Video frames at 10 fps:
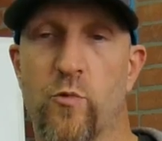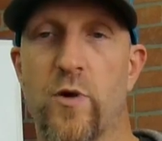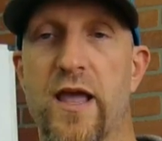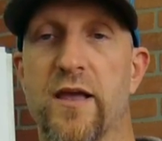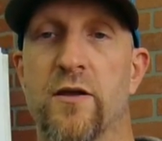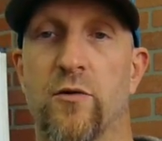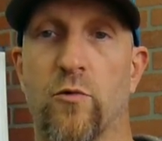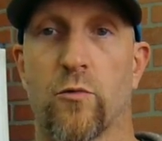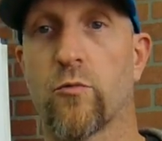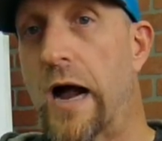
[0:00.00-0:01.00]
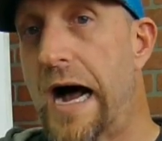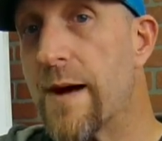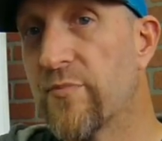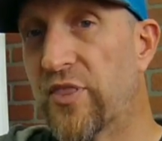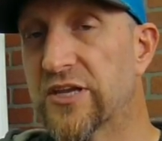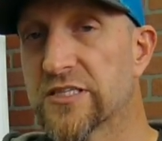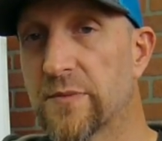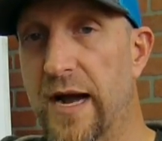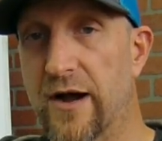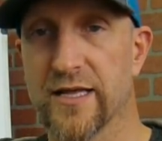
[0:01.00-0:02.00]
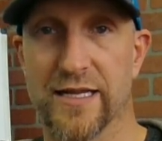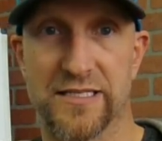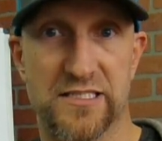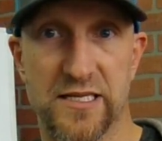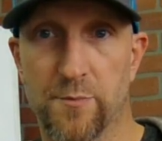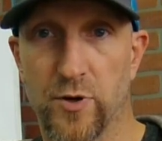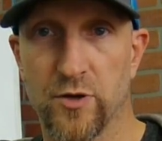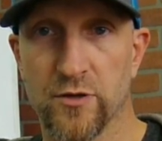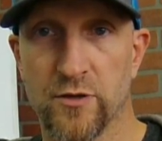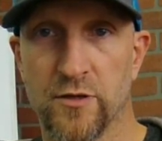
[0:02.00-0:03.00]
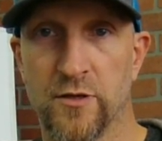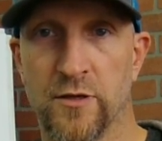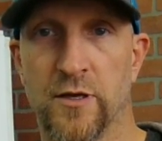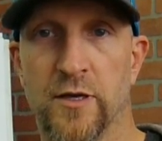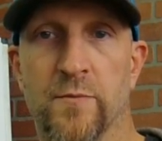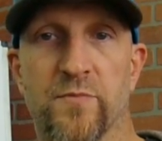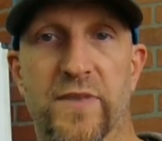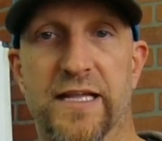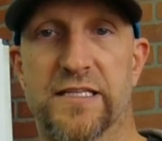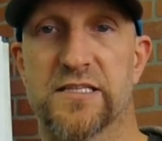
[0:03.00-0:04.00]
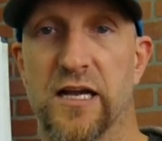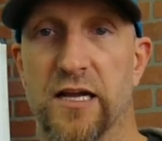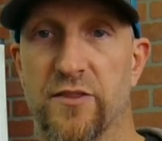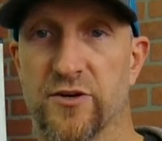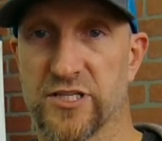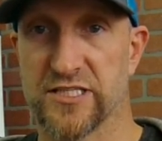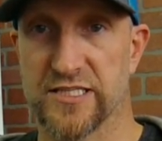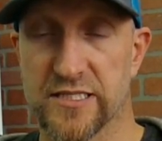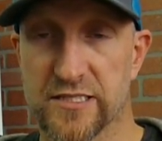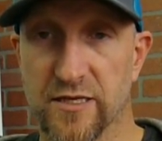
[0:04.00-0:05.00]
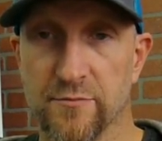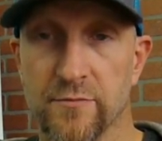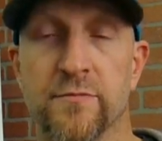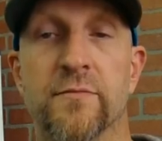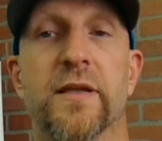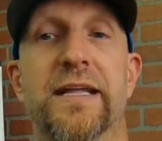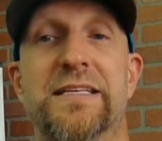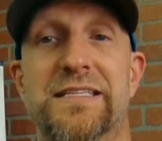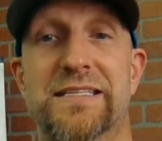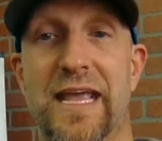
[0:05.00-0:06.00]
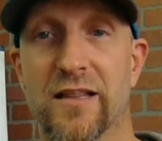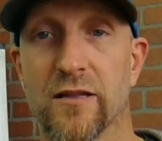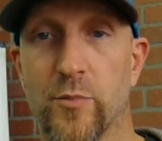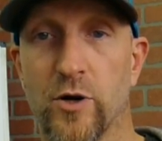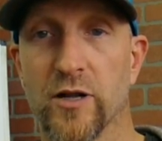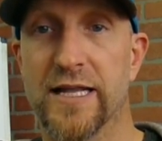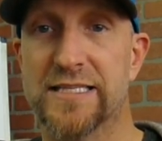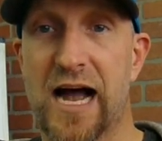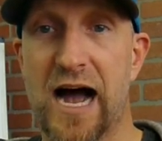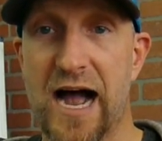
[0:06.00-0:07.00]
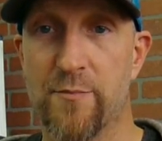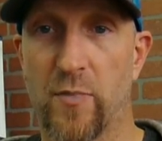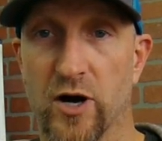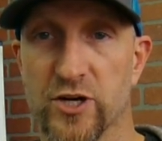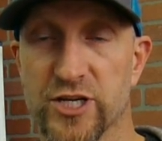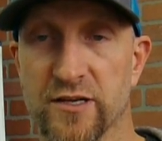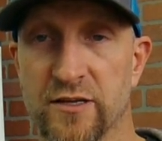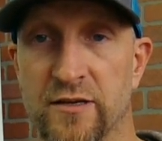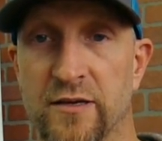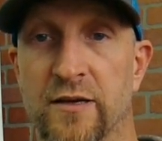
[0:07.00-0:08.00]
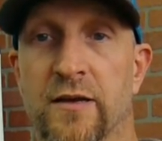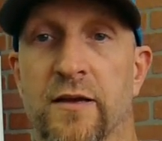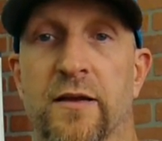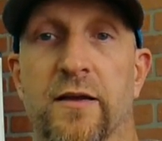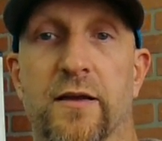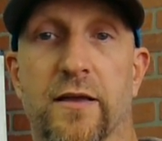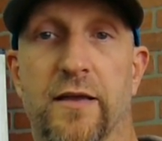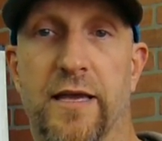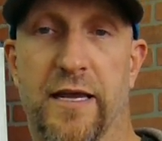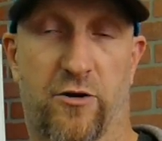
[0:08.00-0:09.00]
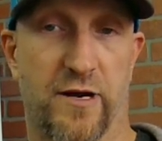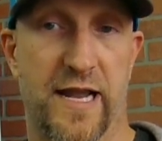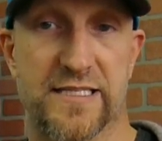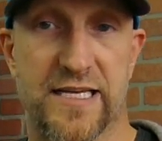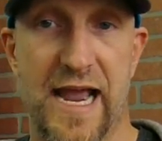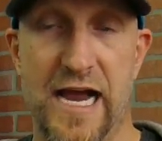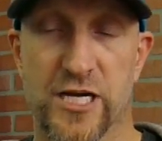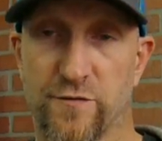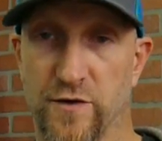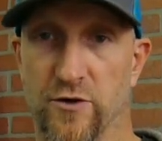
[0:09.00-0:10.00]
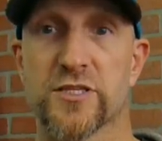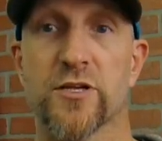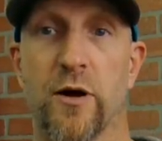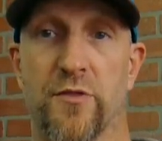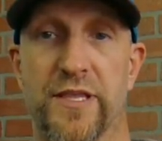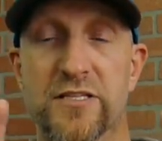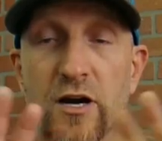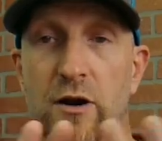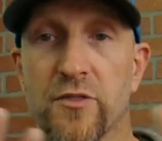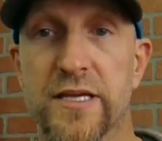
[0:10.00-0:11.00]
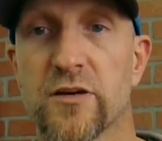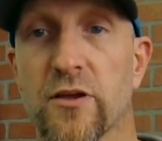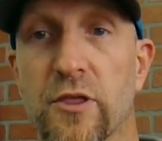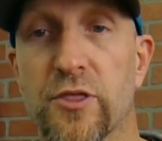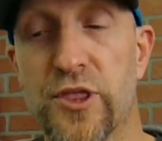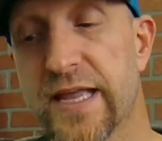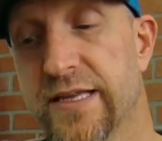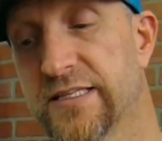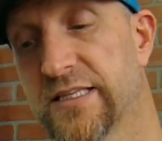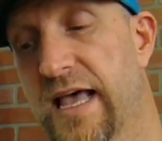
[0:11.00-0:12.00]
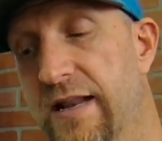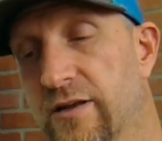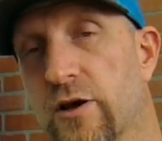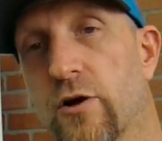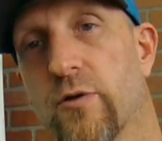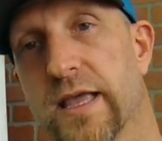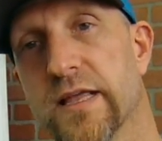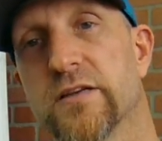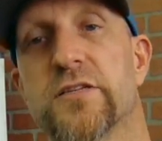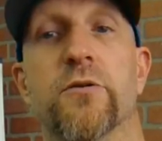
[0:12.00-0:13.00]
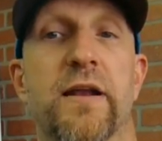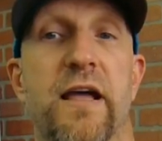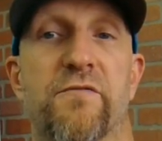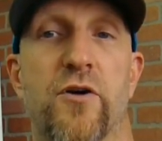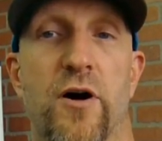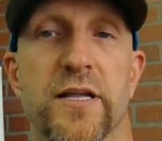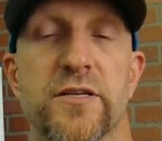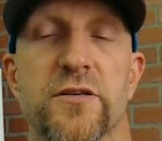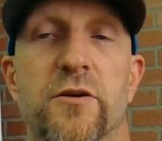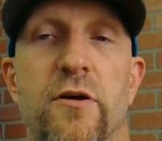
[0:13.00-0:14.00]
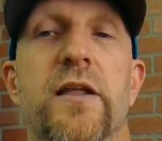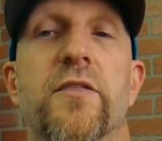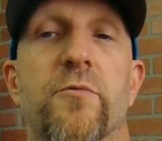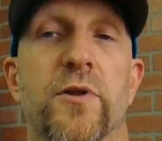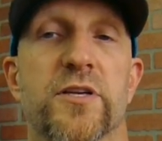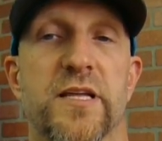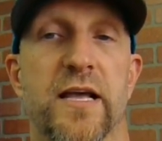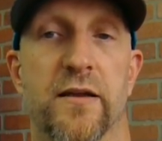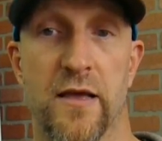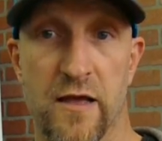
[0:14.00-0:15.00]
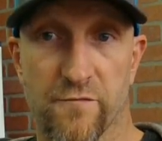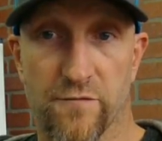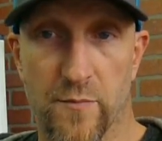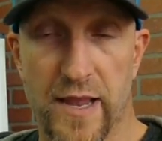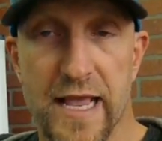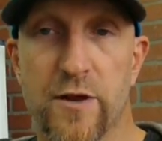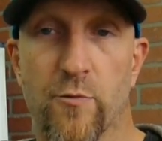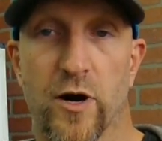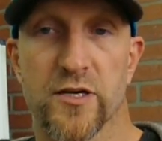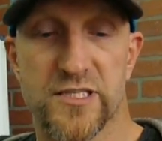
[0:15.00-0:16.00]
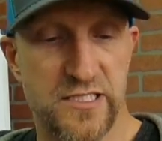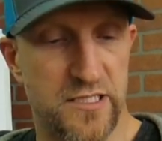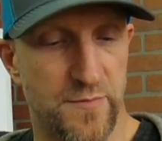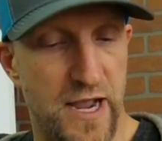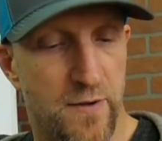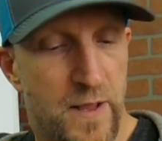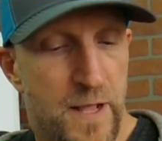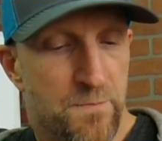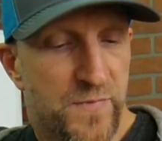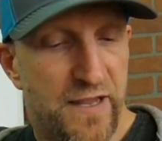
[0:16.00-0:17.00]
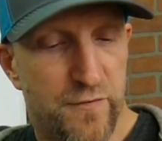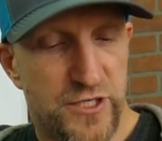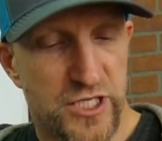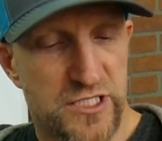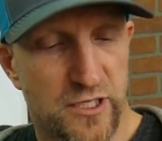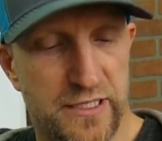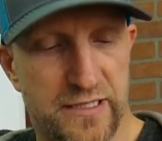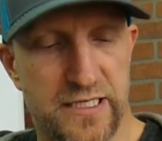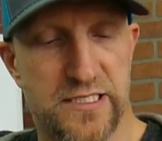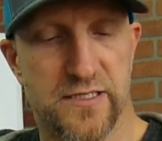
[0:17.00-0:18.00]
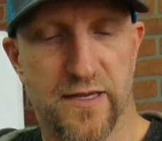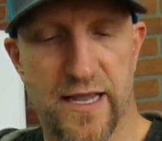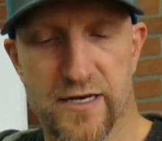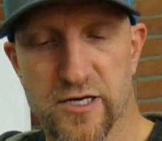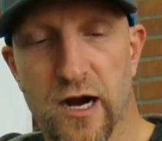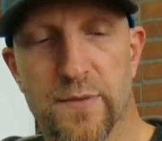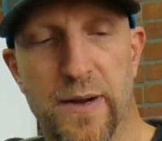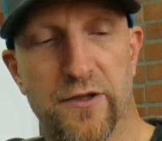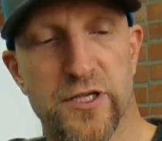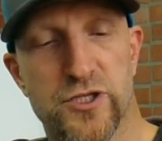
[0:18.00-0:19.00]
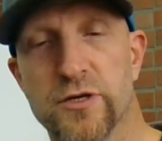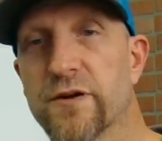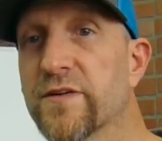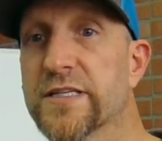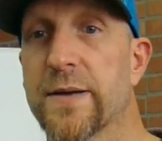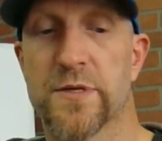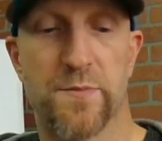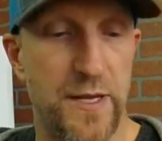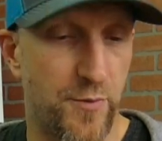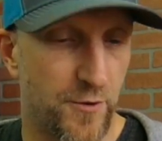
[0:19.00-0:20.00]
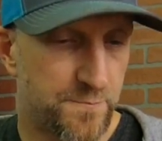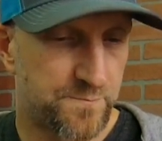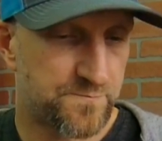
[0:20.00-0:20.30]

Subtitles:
the way Rob thinks about it. It's simple. There's a system. It's scalable. It's high margin. It creates cash flow and so on. These are the things that go into and have gone into creating the Real Estate from Anywhere system. Now, if we just look at this and talk about the two different types of people,